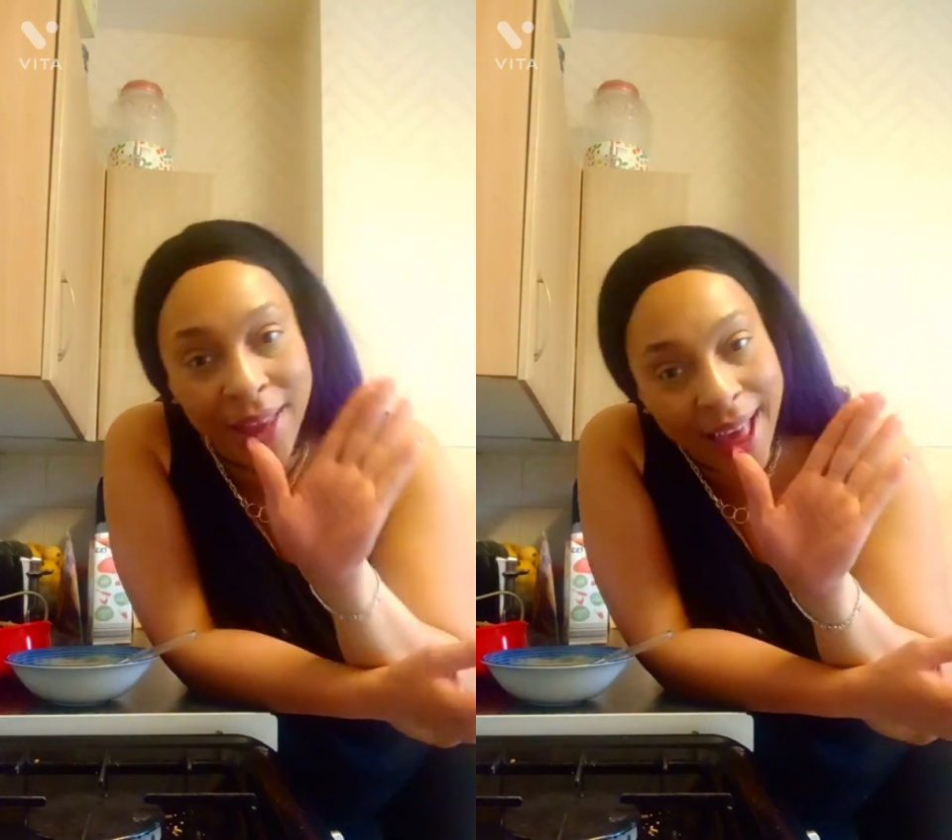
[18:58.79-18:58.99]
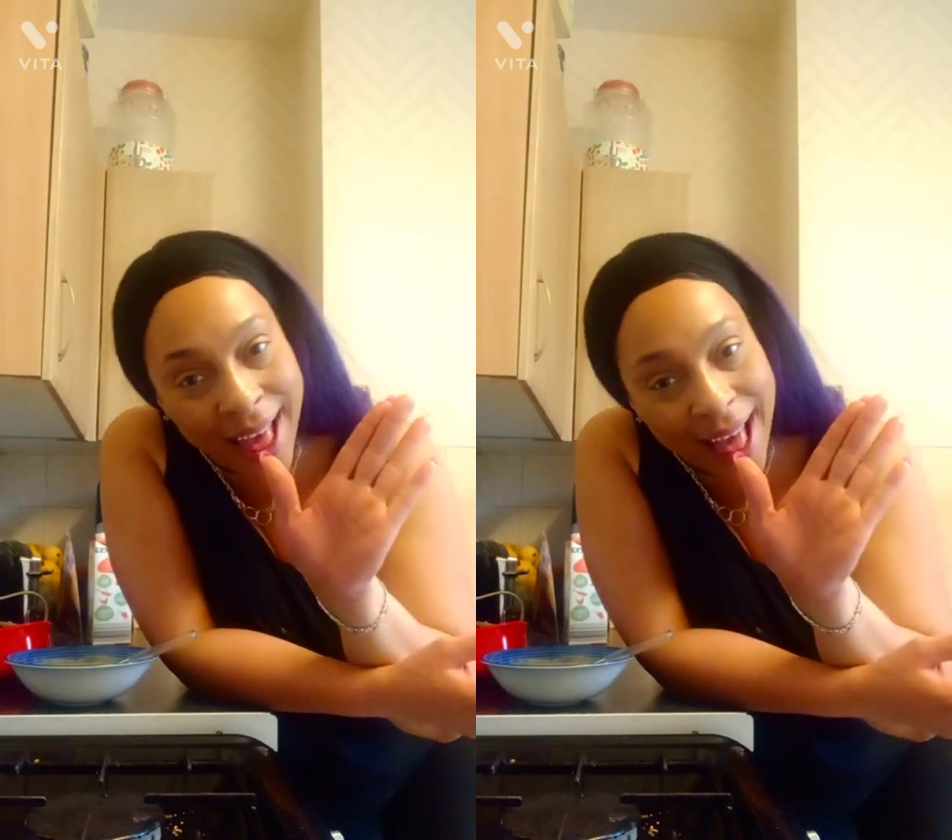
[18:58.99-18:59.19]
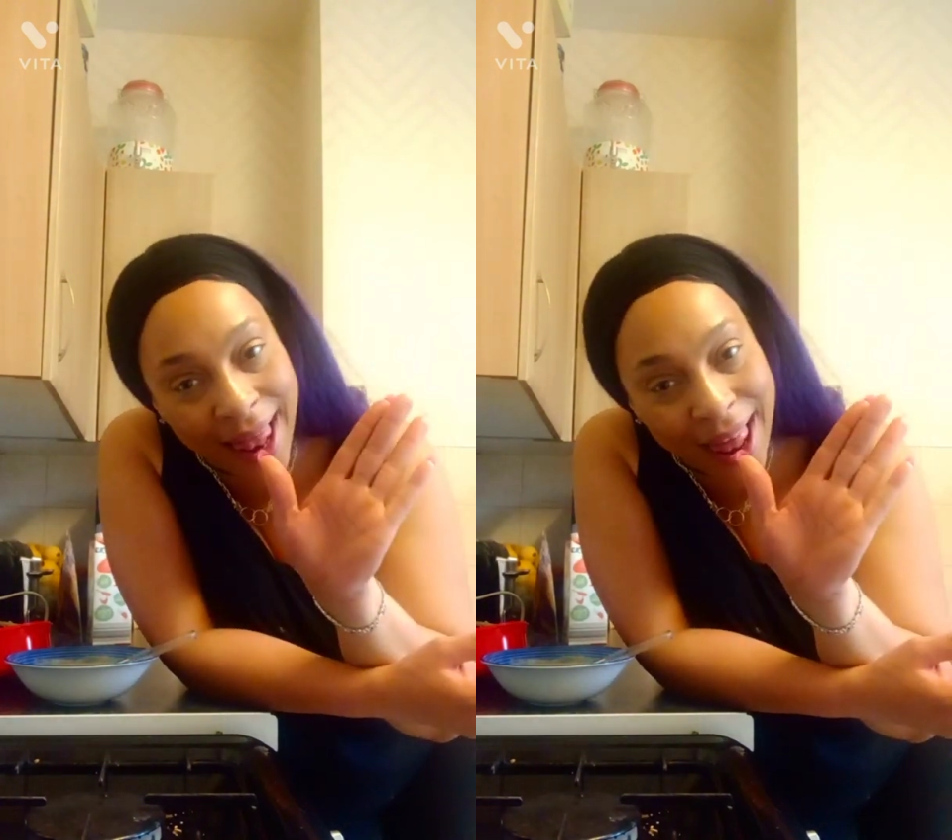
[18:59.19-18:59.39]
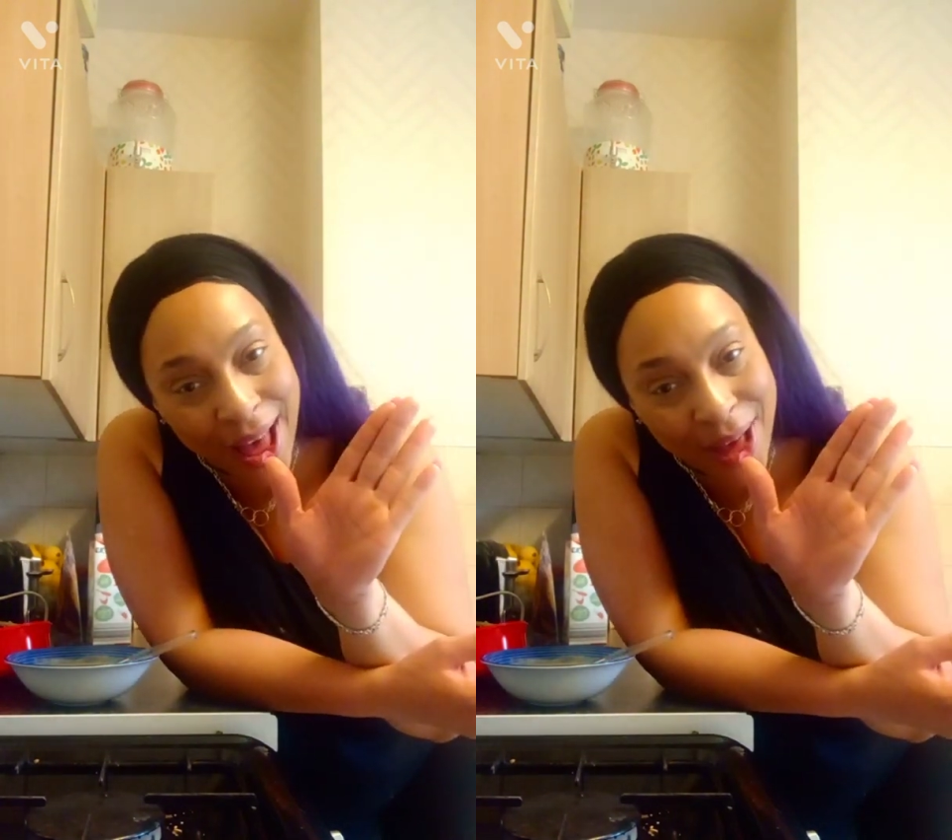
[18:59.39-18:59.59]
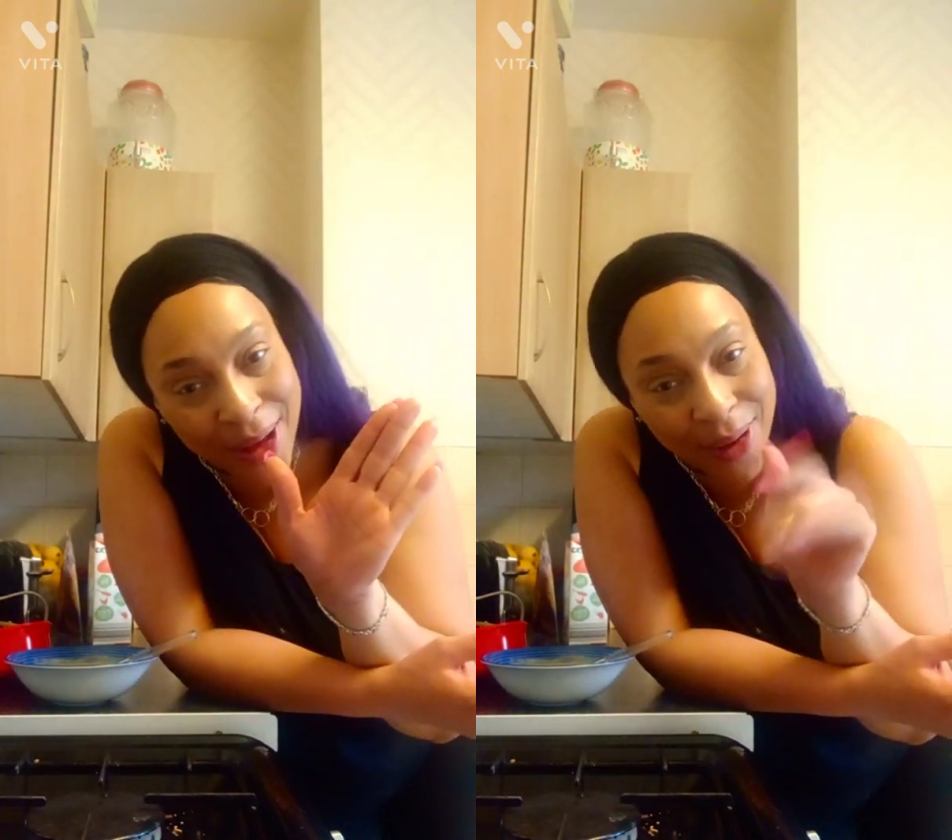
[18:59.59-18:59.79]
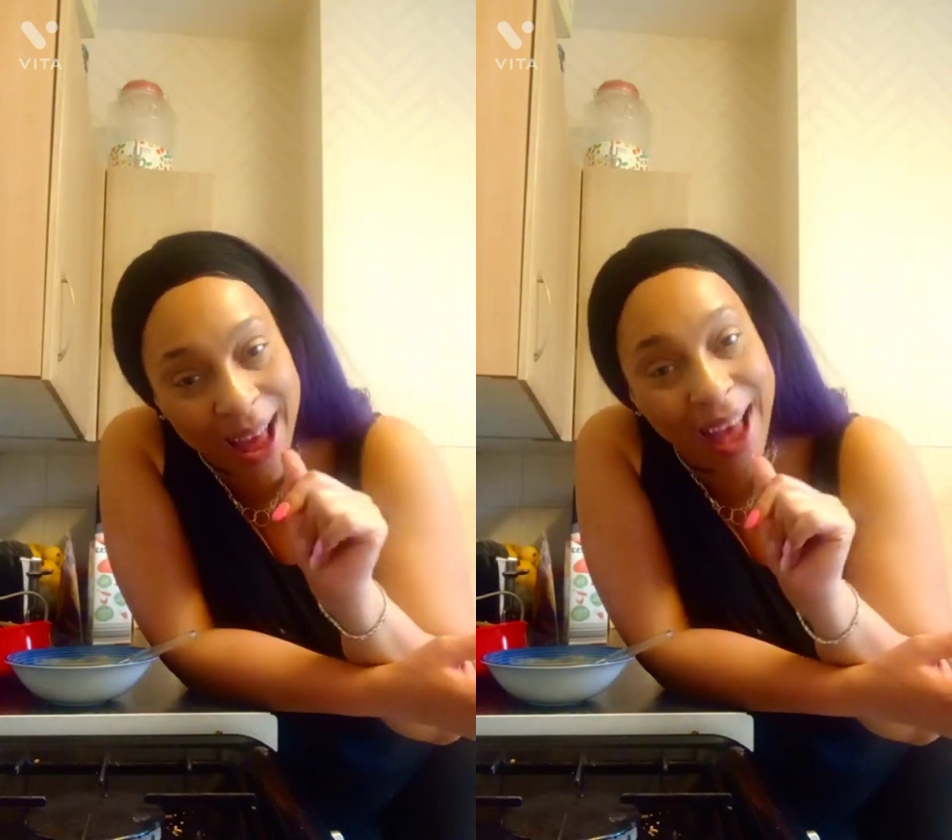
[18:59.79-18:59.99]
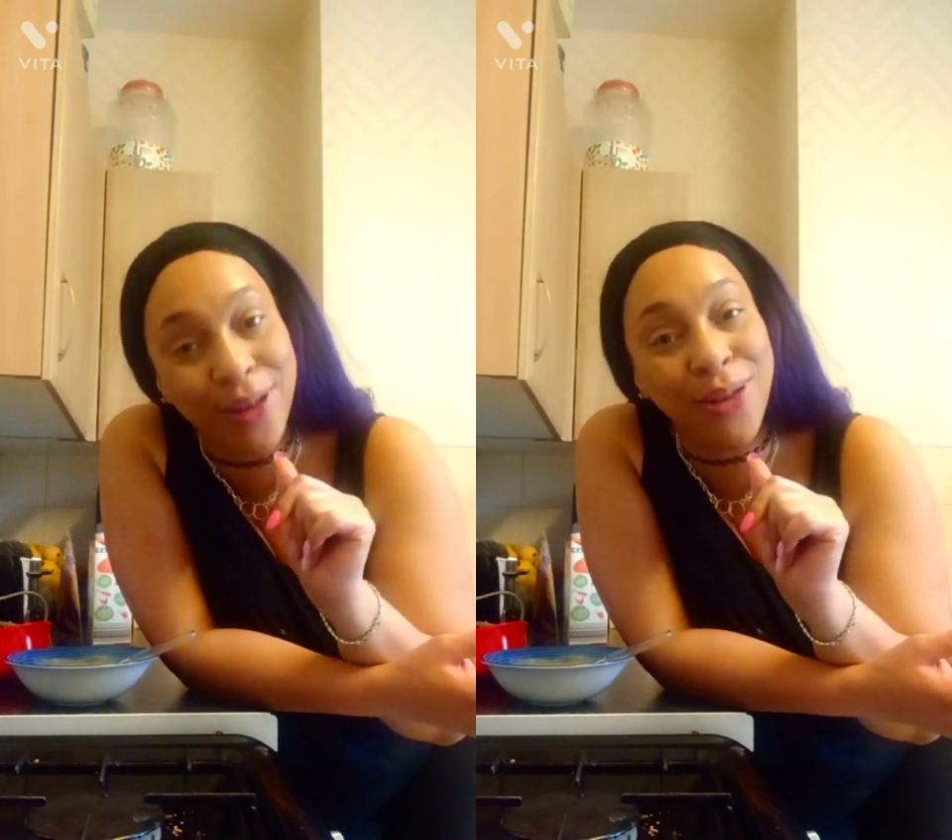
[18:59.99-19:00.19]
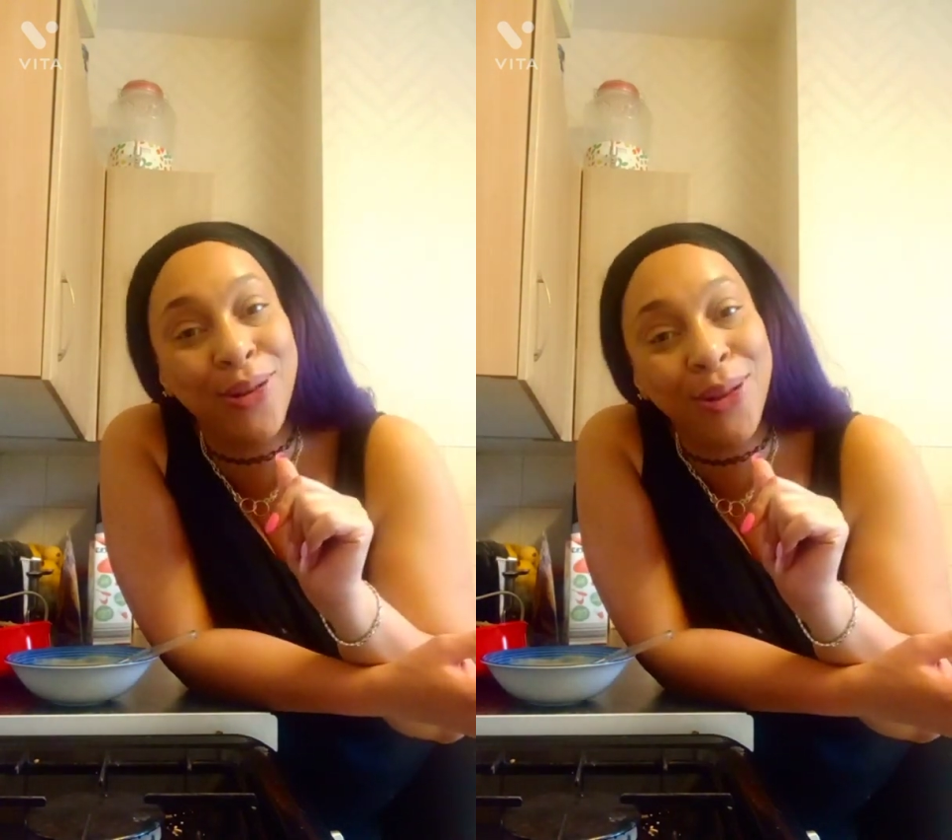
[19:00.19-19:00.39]
hello. How
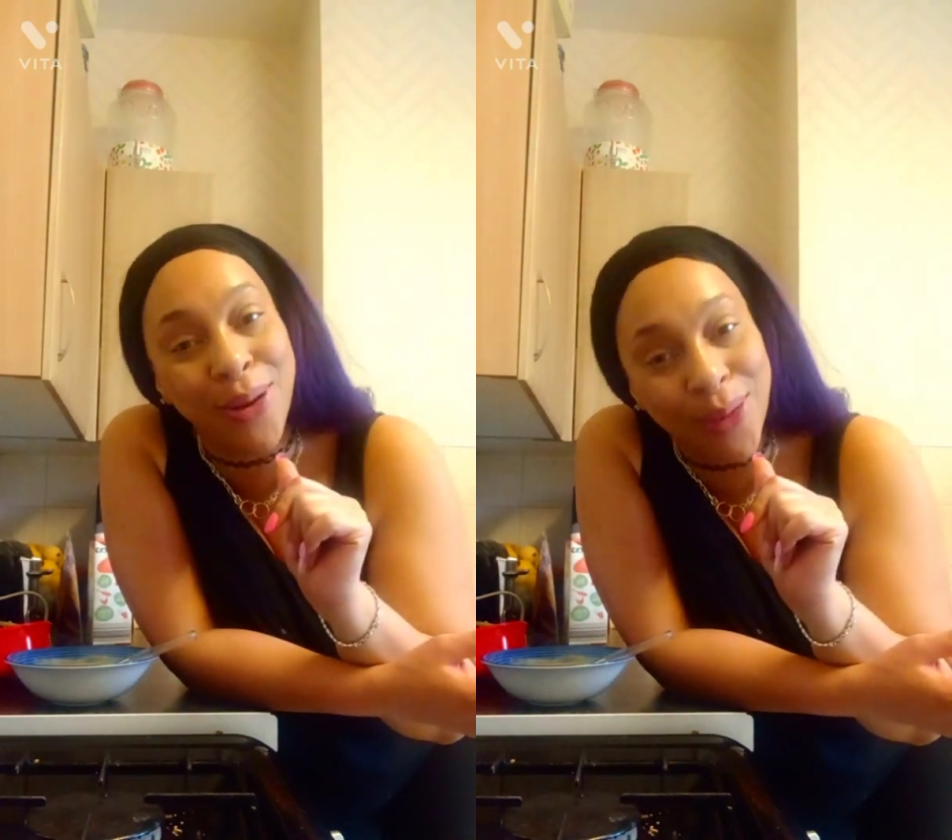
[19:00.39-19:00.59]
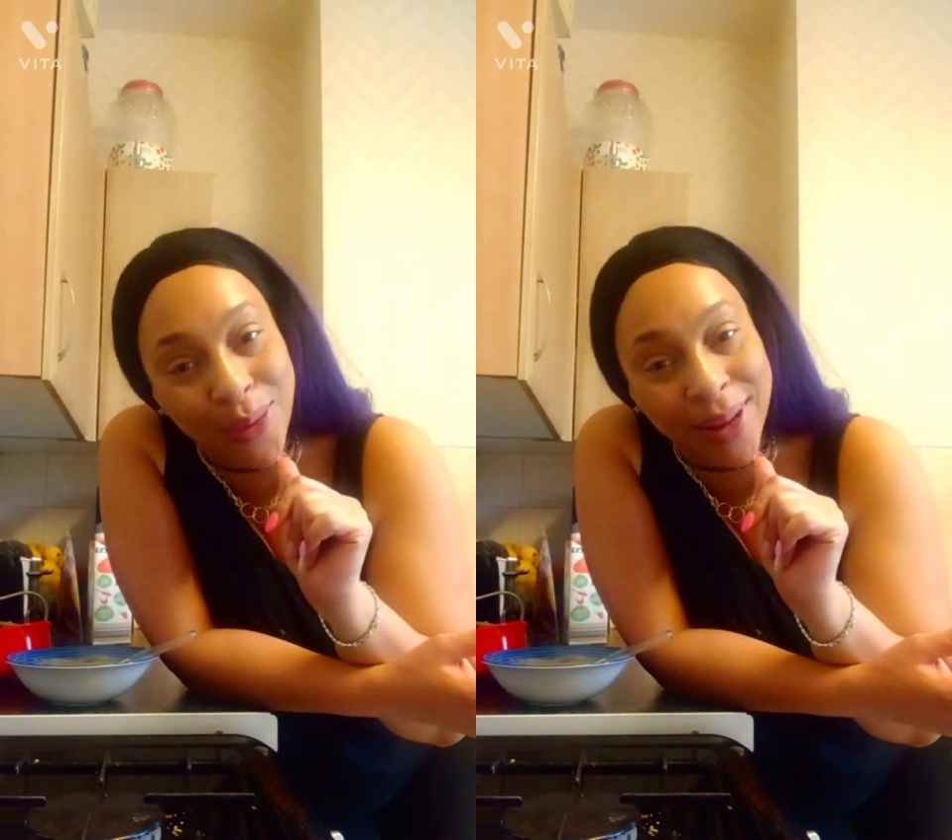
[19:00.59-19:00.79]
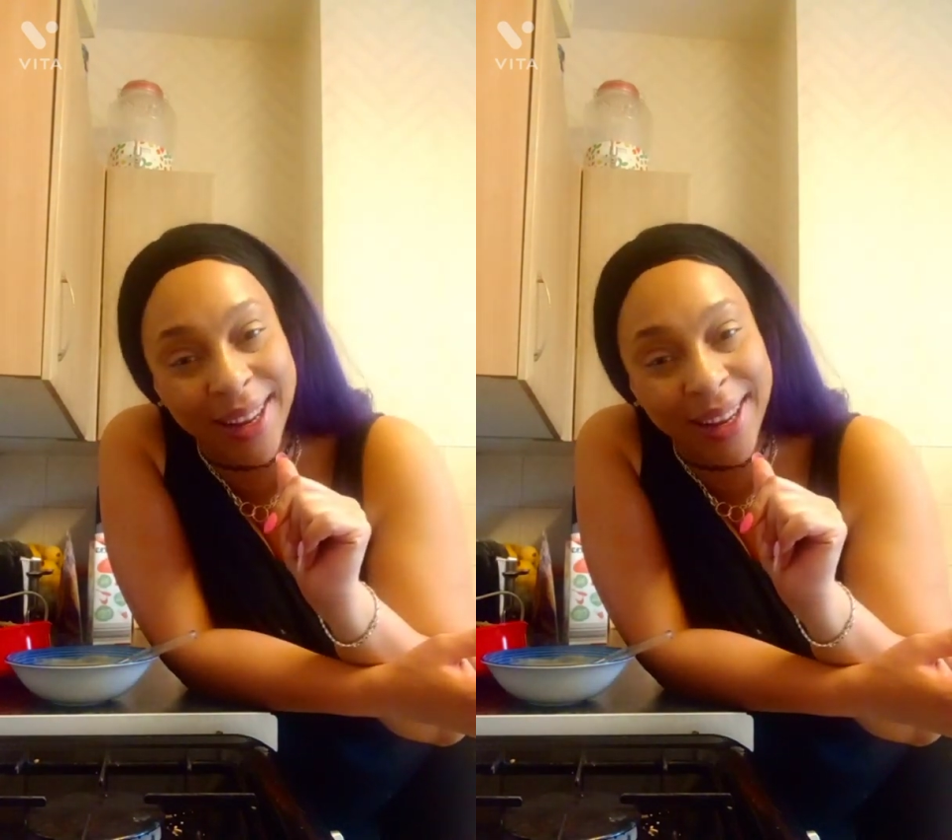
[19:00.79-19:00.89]
you doing?